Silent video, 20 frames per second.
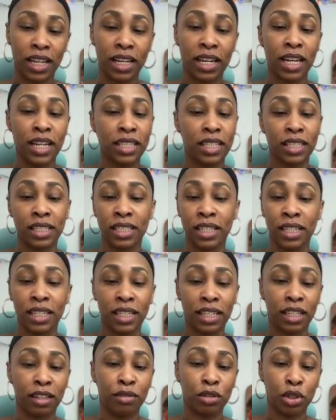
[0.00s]
And as I said,
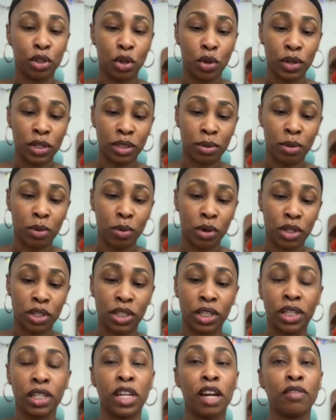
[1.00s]
like if you're going to be
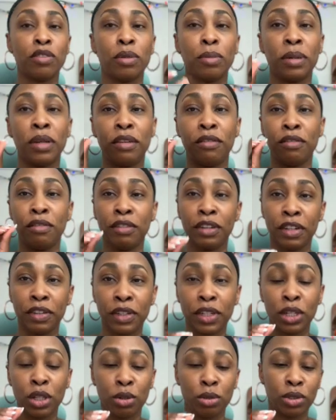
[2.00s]
watching it, you have to pay
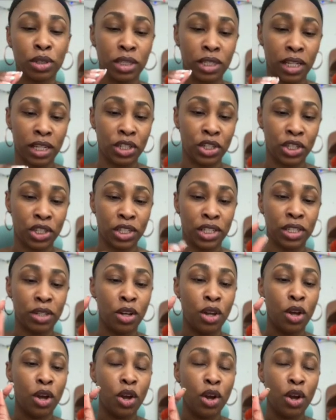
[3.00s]
very close attention